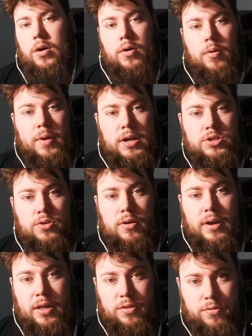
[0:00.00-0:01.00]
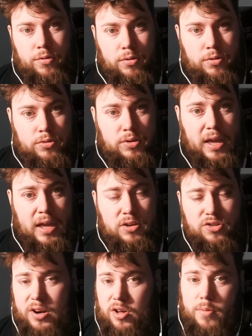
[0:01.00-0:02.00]
I'll make sure I get through and
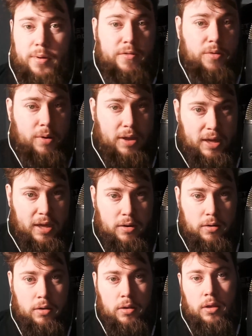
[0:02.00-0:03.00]
try to help everyone I can.